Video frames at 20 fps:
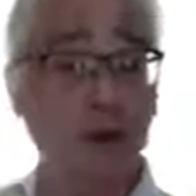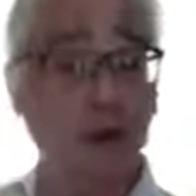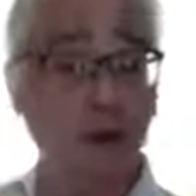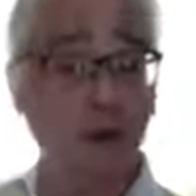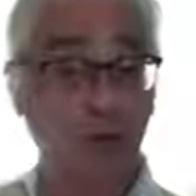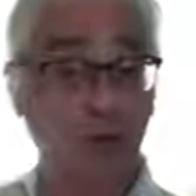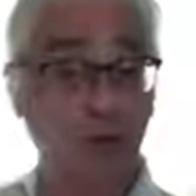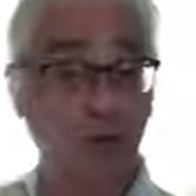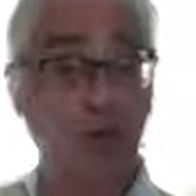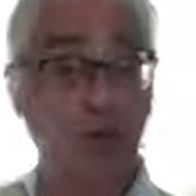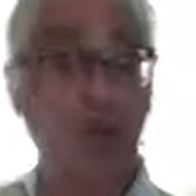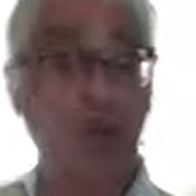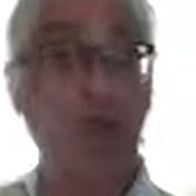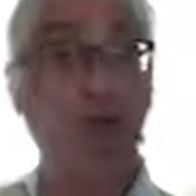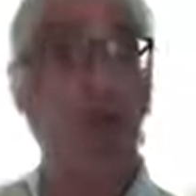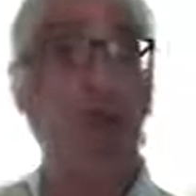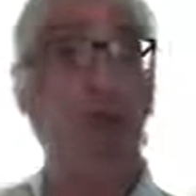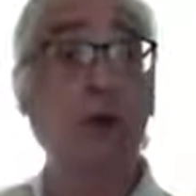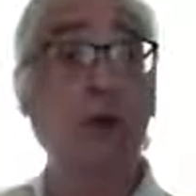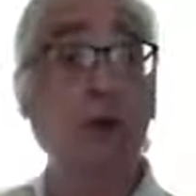trained,
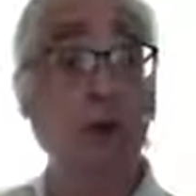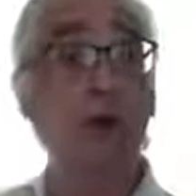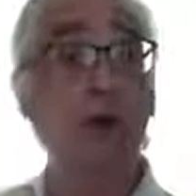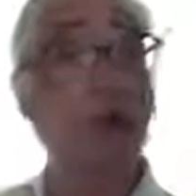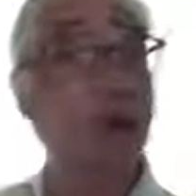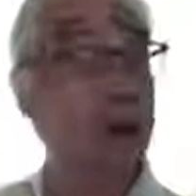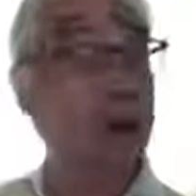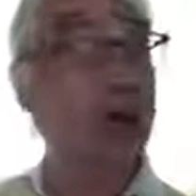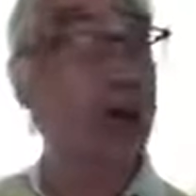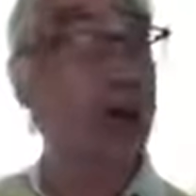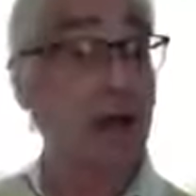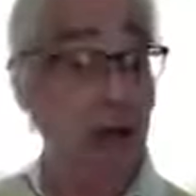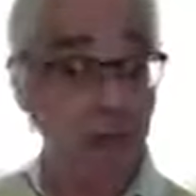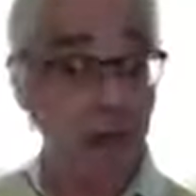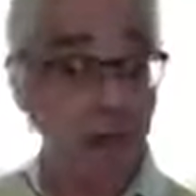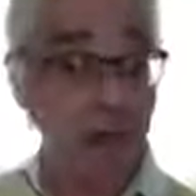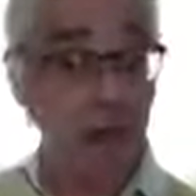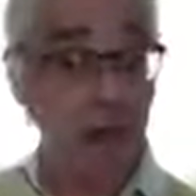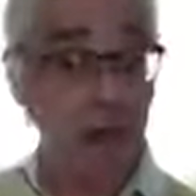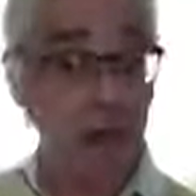what I would call
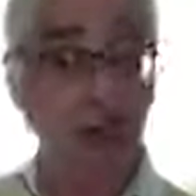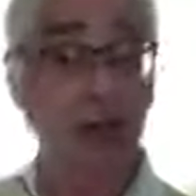allopathic,